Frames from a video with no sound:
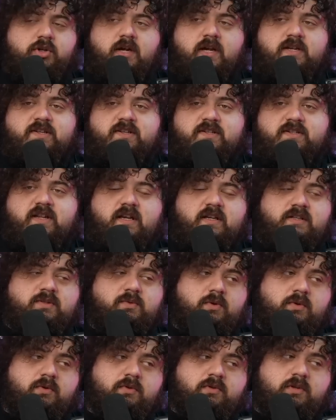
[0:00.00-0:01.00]
your guys'
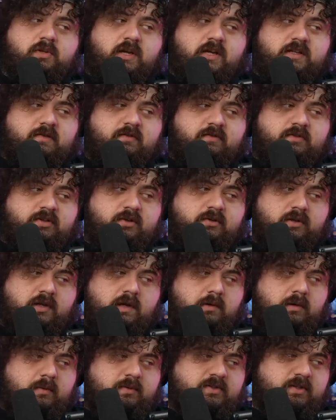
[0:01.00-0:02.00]
next? Do you guys have a
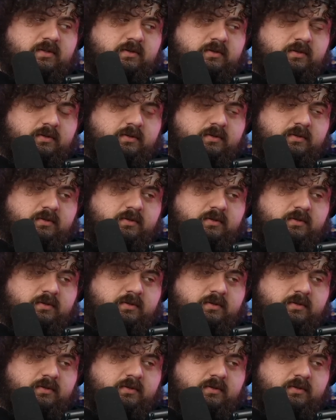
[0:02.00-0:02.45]
tune coming up soon?